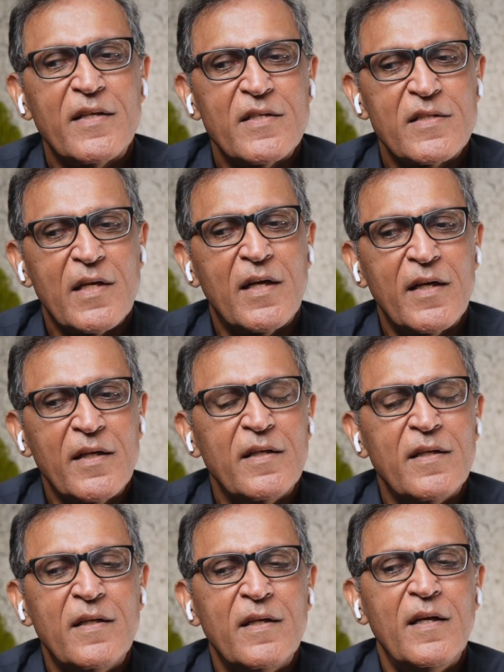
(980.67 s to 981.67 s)

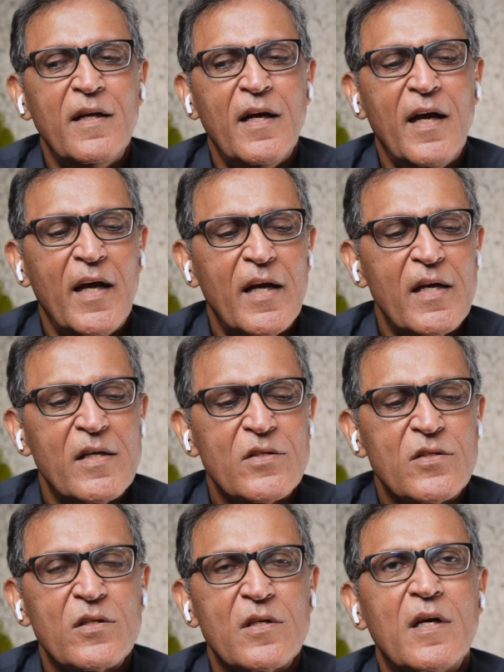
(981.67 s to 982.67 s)
design
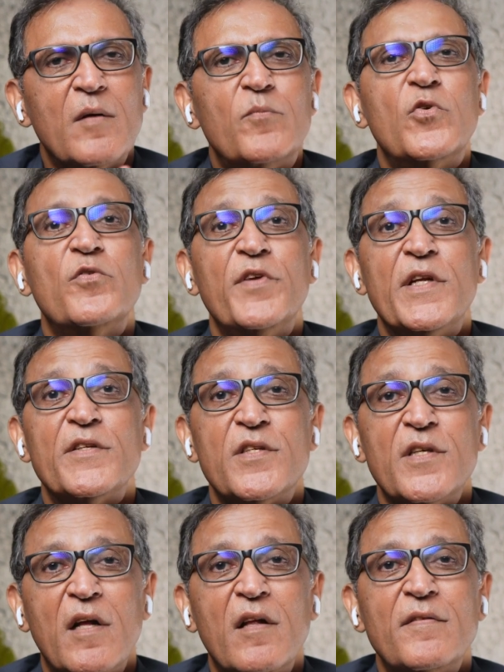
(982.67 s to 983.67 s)
has proven
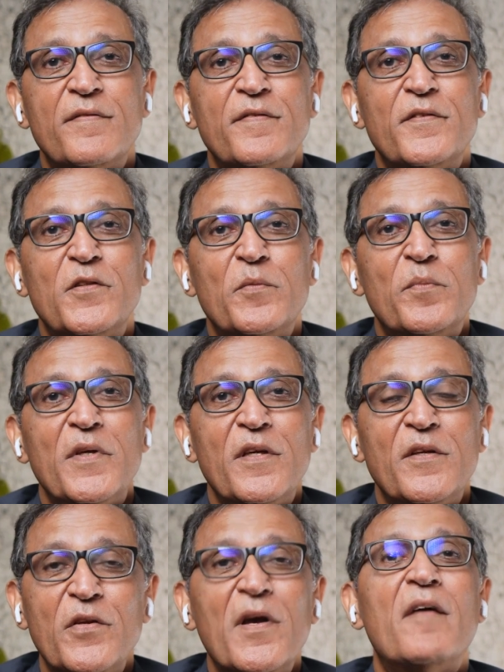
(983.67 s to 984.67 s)
itself
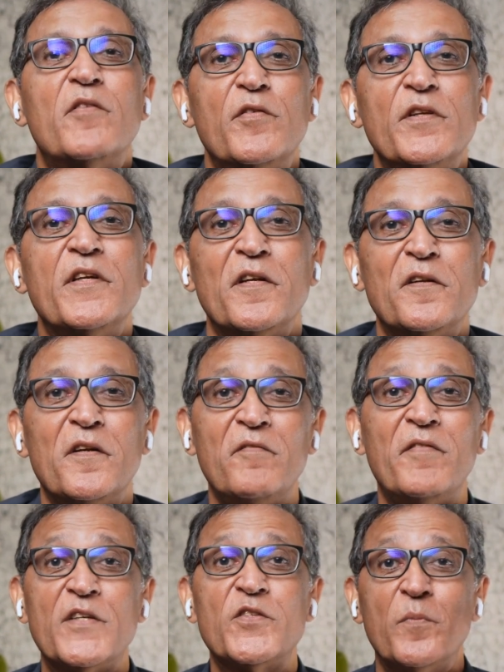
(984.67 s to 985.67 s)
to have a return on
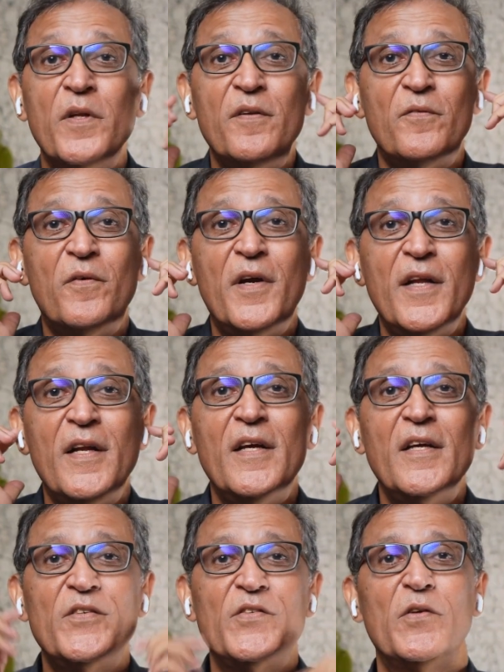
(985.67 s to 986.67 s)
investment, right?
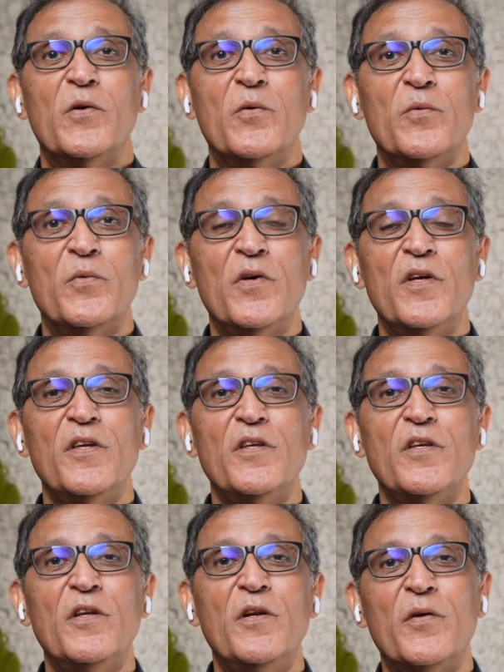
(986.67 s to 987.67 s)
So,
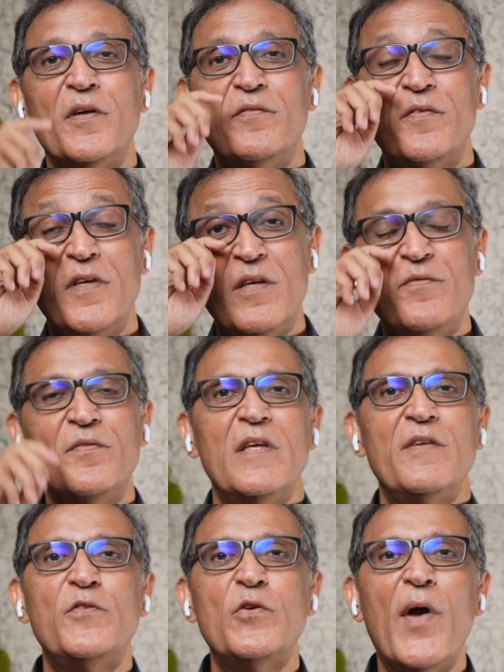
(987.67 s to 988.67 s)

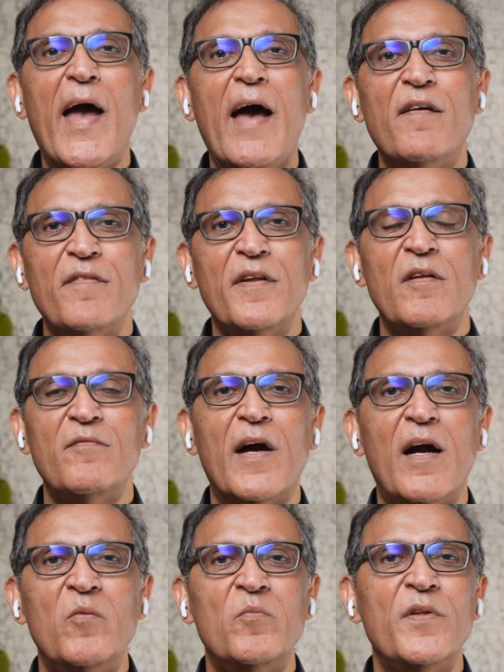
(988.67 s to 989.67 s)
if you have an
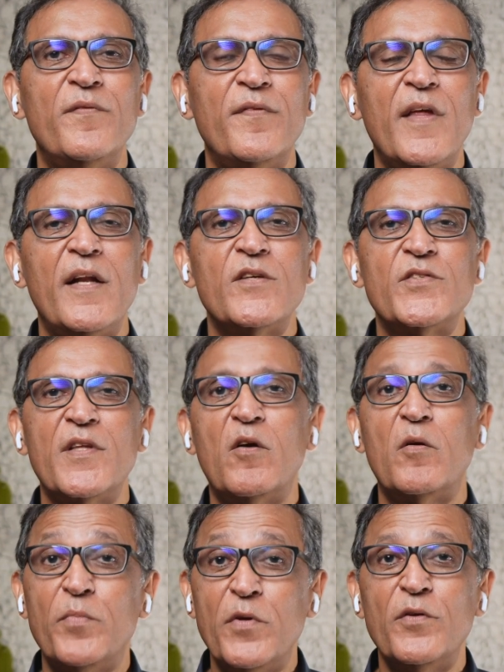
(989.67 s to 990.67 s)
environment that is
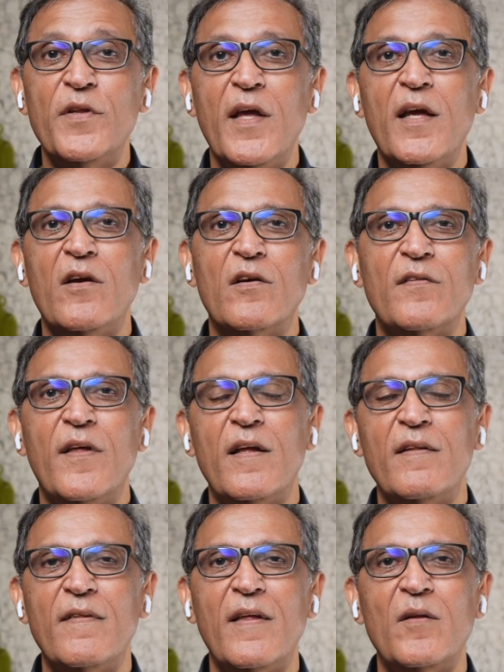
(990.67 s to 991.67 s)
therapeutic or
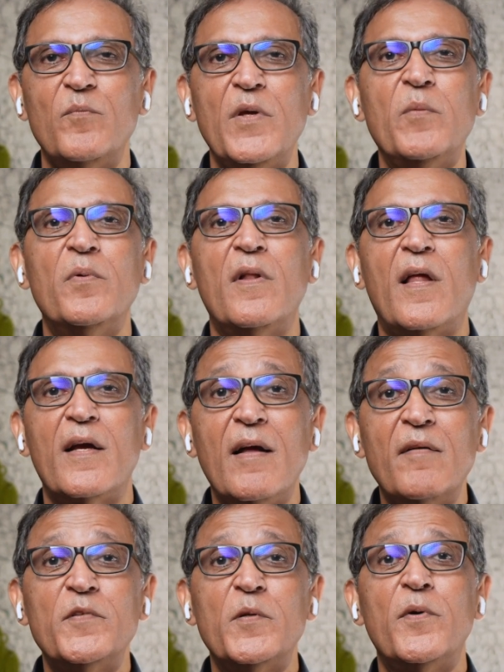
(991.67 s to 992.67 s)
that people are
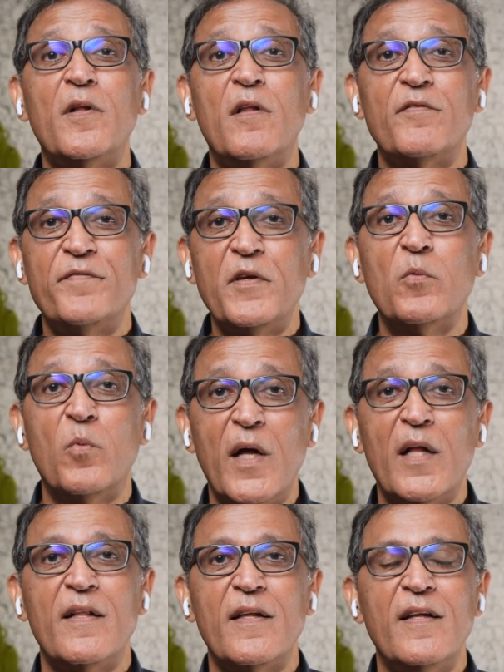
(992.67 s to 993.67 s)
comfortable or feel
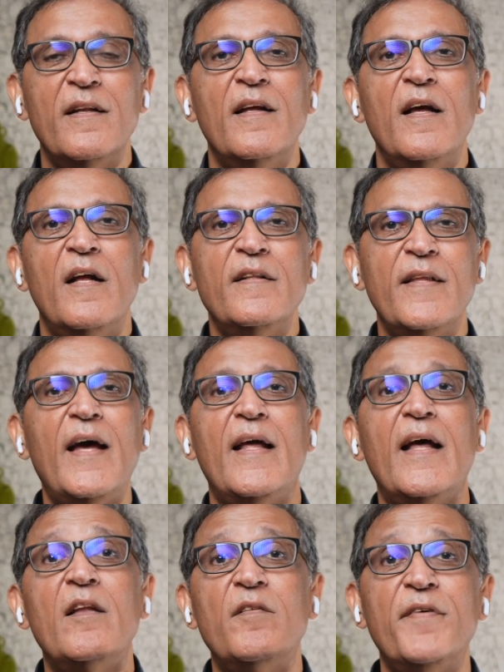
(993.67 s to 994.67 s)
well in, that
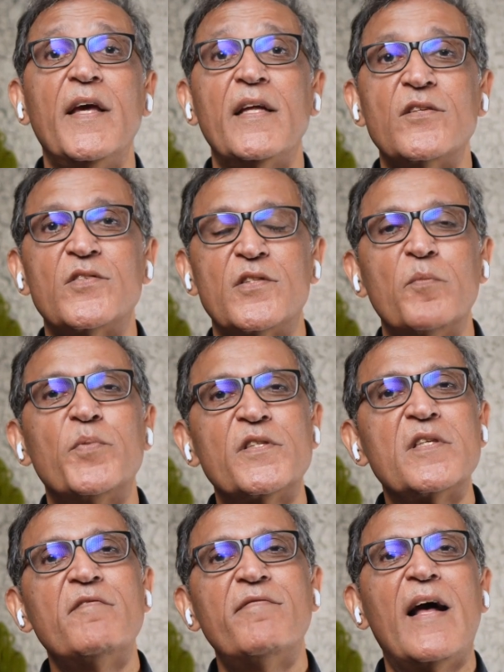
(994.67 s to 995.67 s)
elevates the
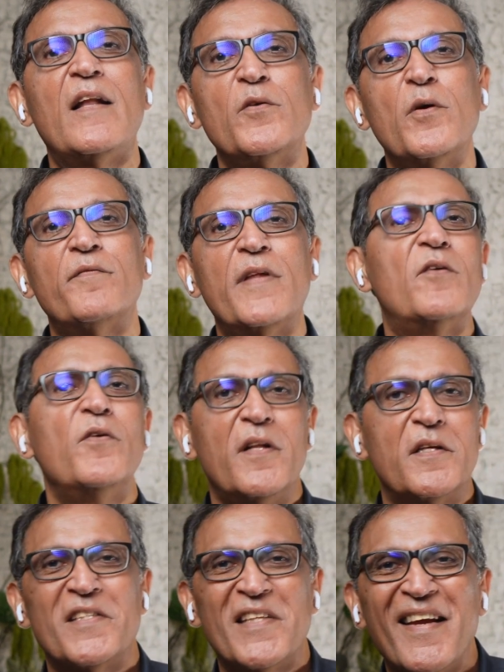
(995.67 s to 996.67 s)
perceived value of that real
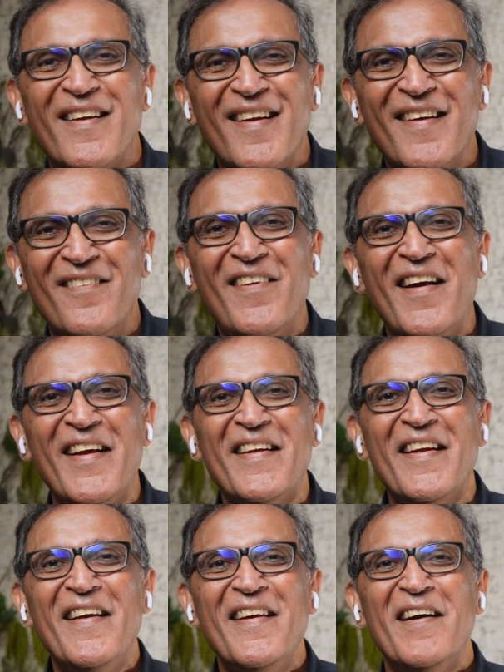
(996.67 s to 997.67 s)
estate, right?
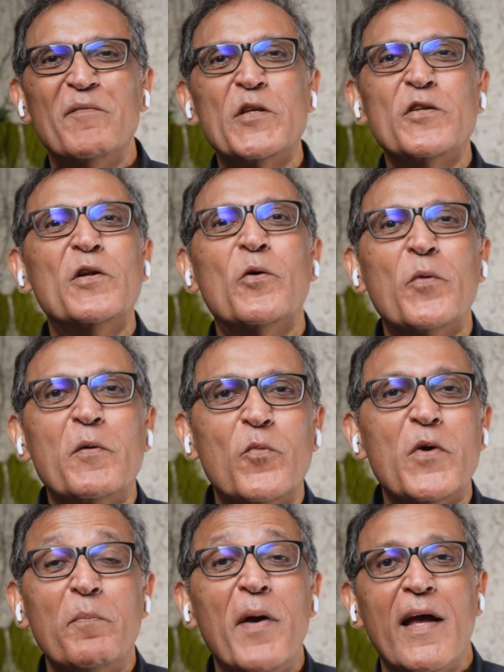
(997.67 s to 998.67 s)
I mean,
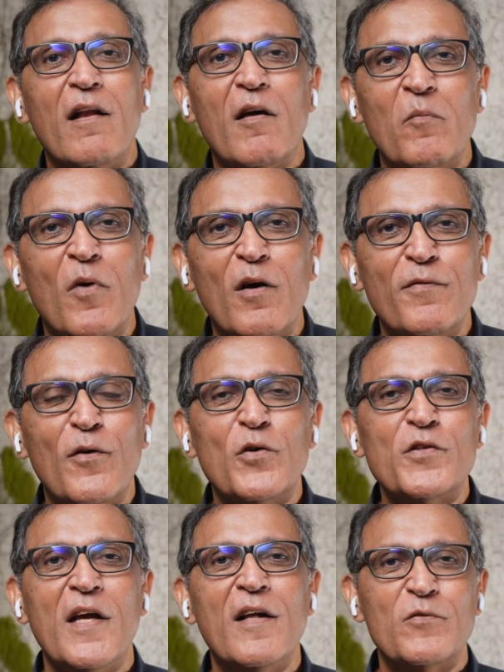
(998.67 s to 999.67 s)
we pay a lot more for
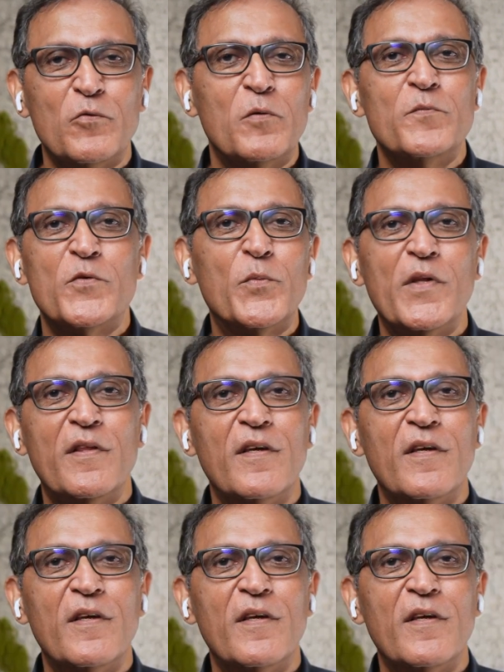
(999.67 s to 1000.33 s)
hotel rooms with